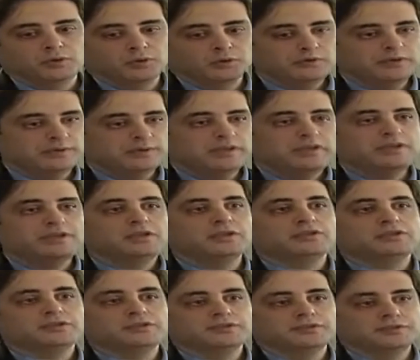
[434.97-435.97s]
over the
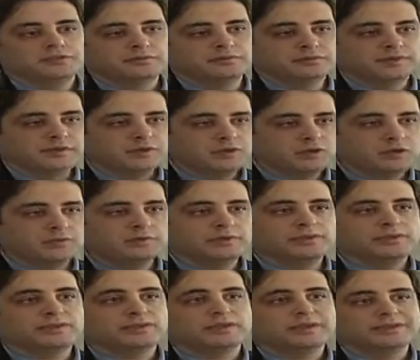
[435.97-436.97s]
years, you've
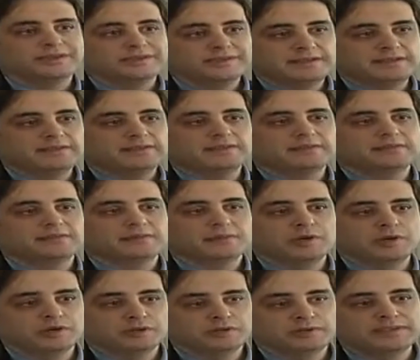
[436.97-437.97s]
accumulated extensive
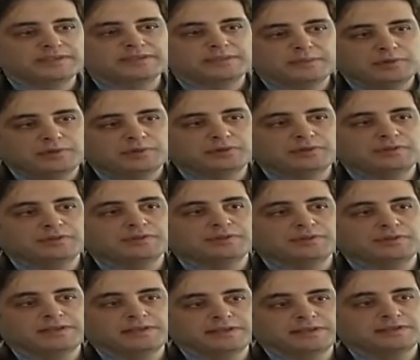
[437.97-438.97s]
amount of
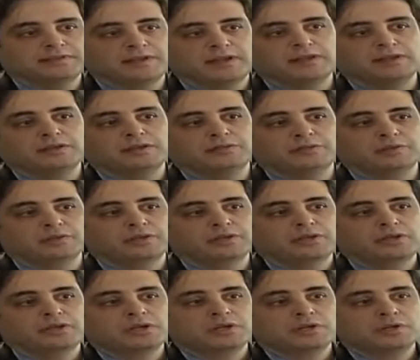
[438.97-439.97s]
experience, and that's
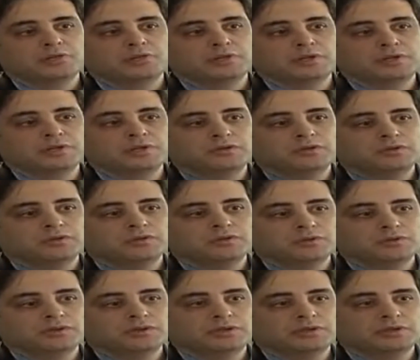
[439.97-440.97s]
invaluable when you're
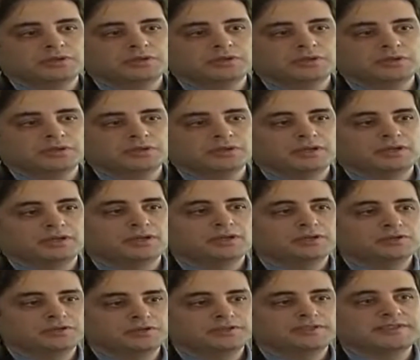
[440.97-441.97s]
doing a
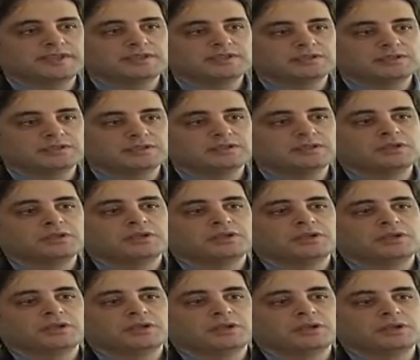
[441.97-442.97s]
larger session.
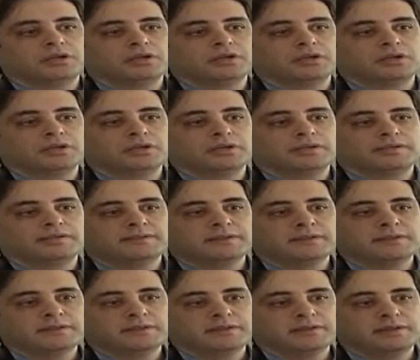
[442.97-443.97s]
It's
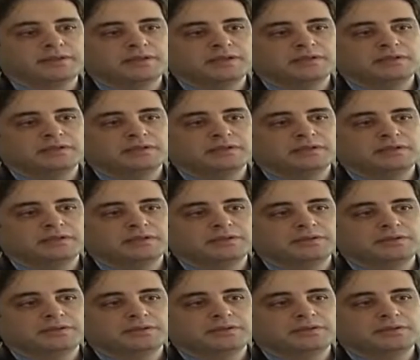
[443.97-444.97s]
something that
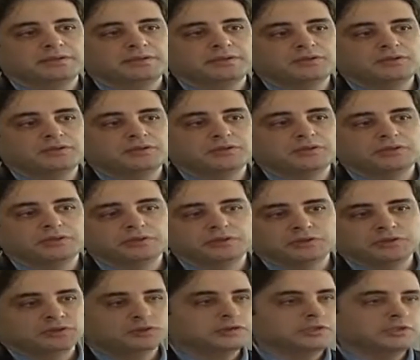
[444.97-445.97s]
you
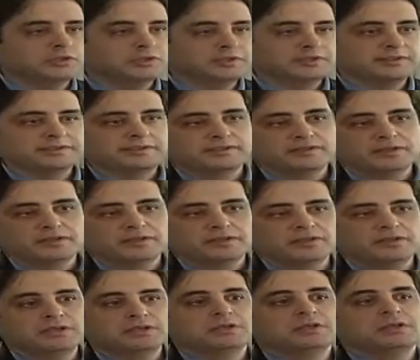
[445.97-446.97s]
can learn, you can
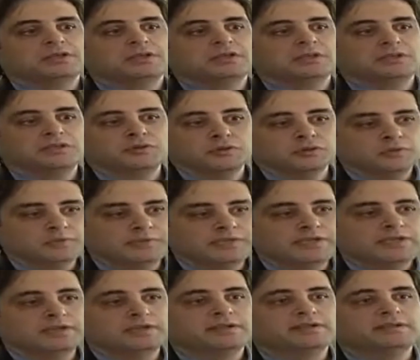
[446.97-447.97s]
study, you can go to
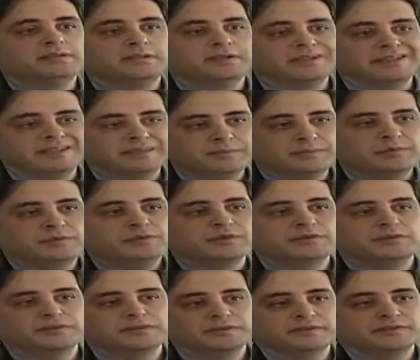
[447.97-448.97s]
meetings, but
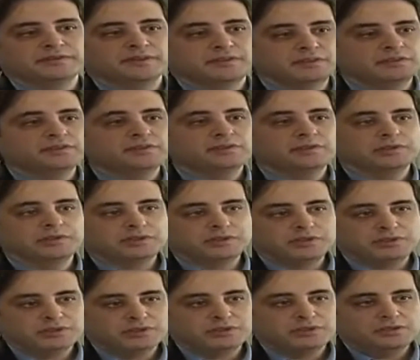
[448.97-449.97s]
experience is
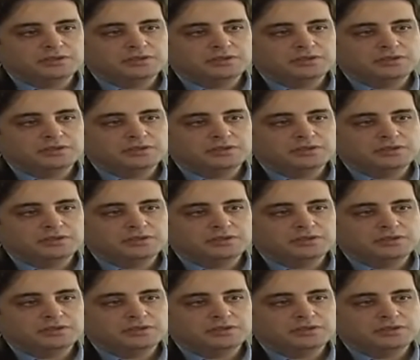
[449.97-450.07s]
ultimately